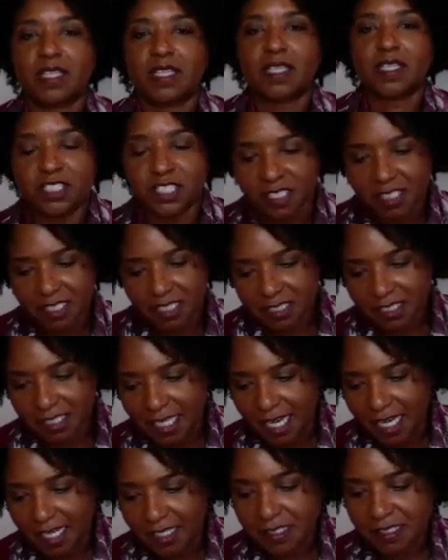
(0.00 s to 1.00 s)
And she says
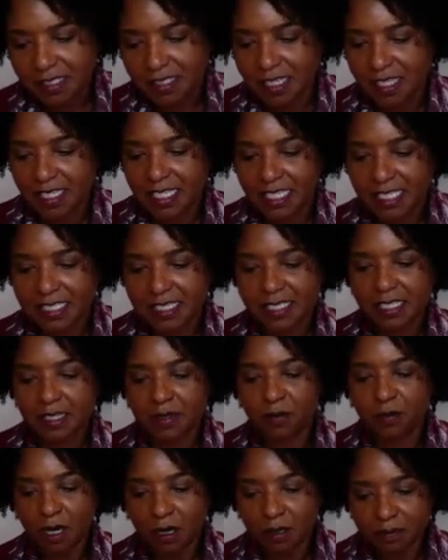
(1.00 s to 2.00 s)
yes. I
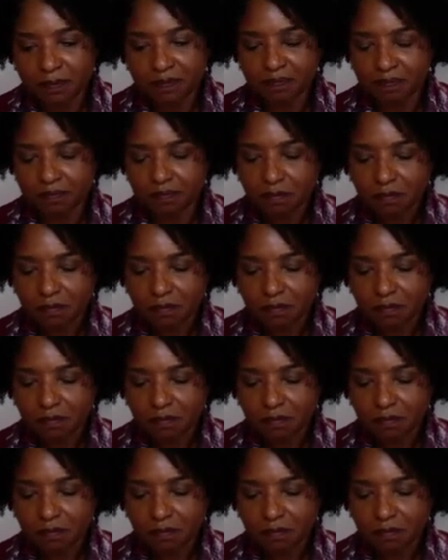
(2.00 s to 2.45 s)
say, well,